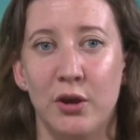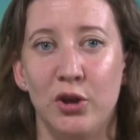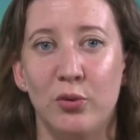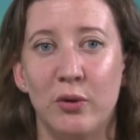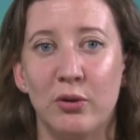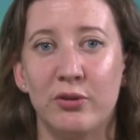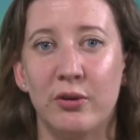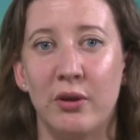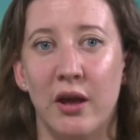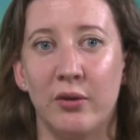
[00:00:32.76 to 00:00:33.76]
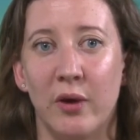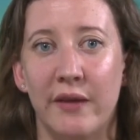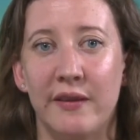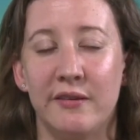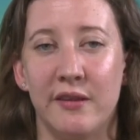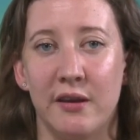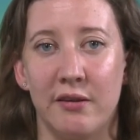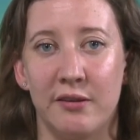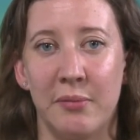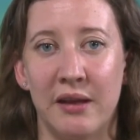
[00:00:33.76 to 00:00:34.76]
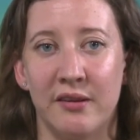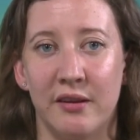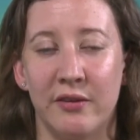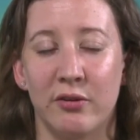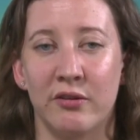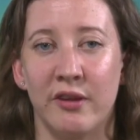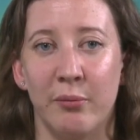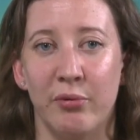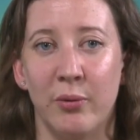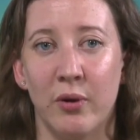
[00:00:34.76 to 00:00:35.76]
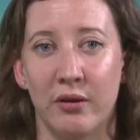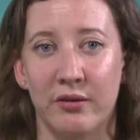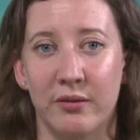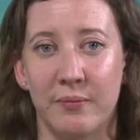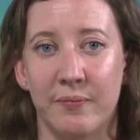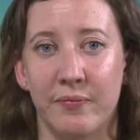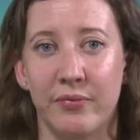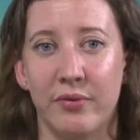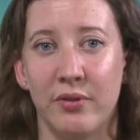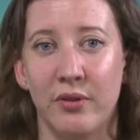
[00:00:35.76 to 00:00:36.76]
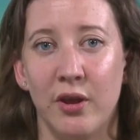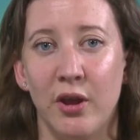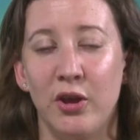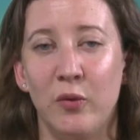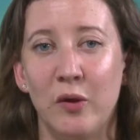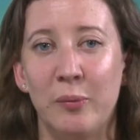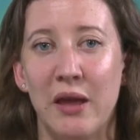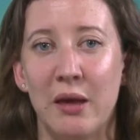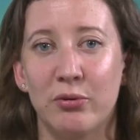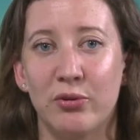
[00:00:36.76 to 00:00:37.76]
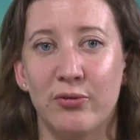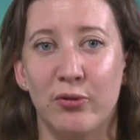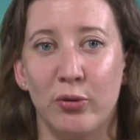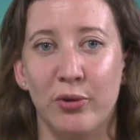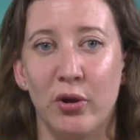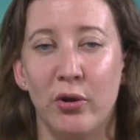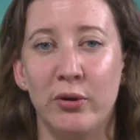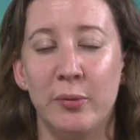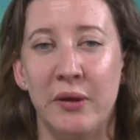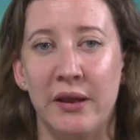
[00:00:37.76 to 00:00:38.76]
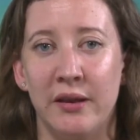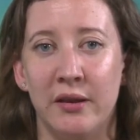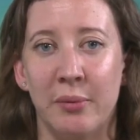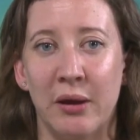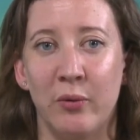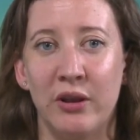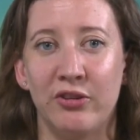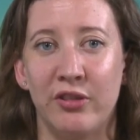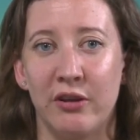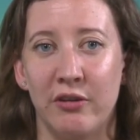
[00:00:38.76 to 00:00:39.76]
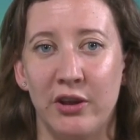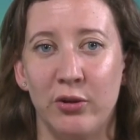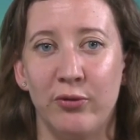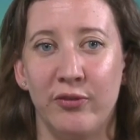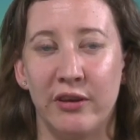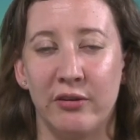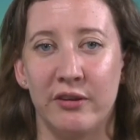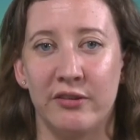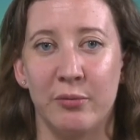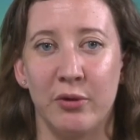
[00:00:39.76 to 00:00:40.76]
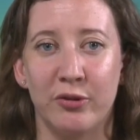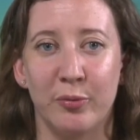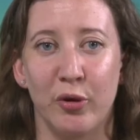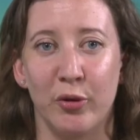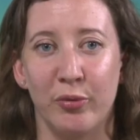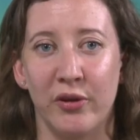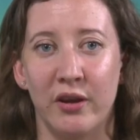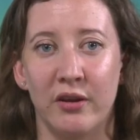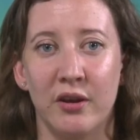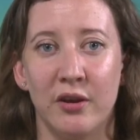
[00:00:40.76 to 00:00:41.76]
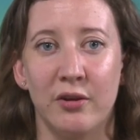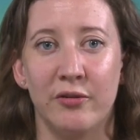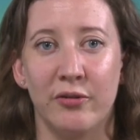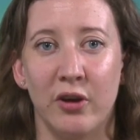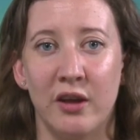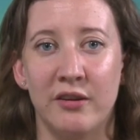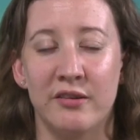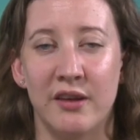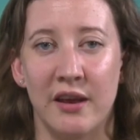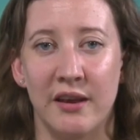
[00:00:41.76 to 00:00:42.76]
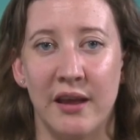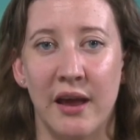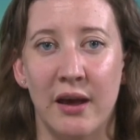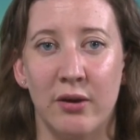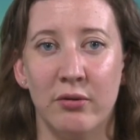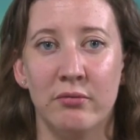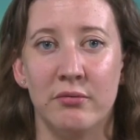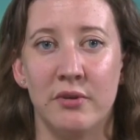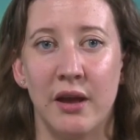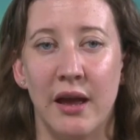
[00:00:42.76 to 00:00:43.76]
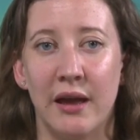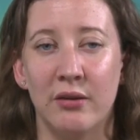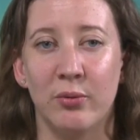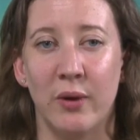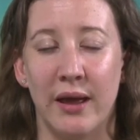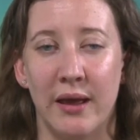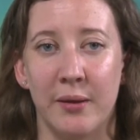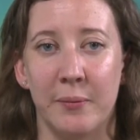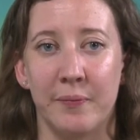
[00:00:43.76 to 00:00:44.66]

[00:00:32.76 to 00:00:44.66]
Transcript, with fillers: You will also learn why these theories matter in the contemporary world. You will be able to form your own opinion about which theory you feel is the most appropriate for understanding how and where